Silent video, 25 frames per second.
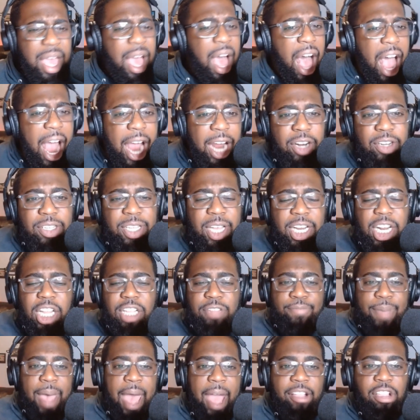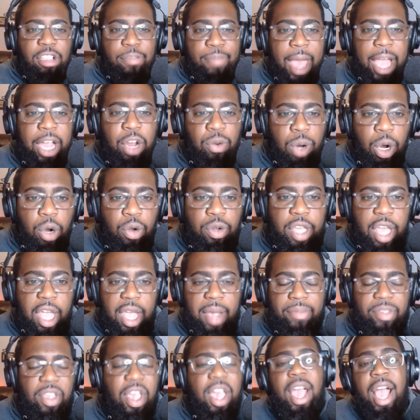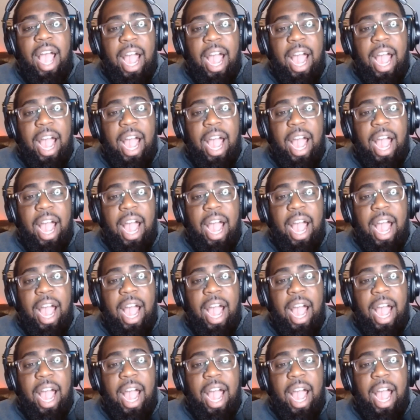I understand it's back-to-back road games.